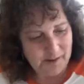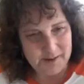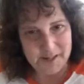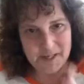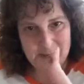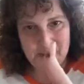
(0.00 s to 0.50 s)

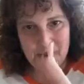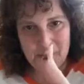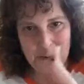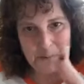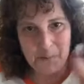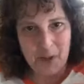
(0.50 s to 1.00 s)
See, there you
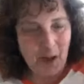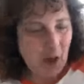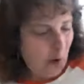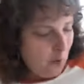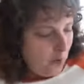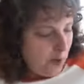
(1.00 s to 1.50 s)
go.
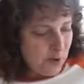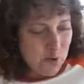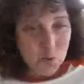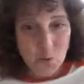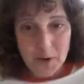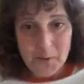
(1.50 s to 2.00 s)
We used
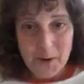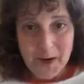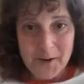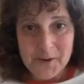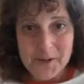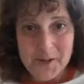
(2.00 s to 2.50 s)
1
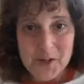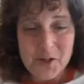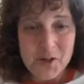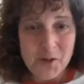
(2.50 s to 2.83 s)
round to